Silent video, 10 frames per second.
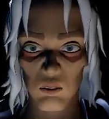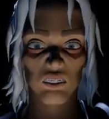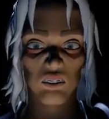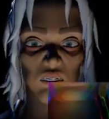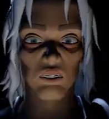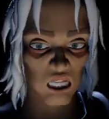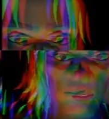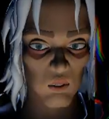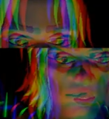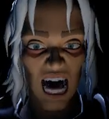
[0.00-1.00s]
I don't
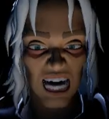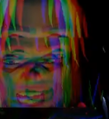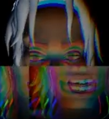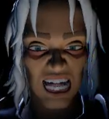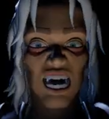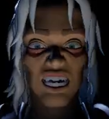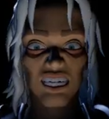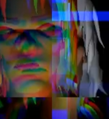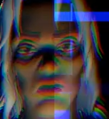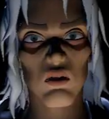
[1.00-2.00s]
want to stop
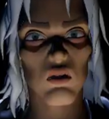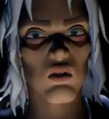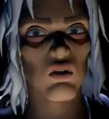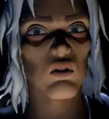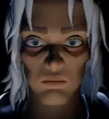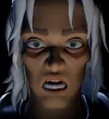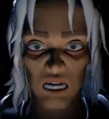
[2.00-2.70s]
until I've beaten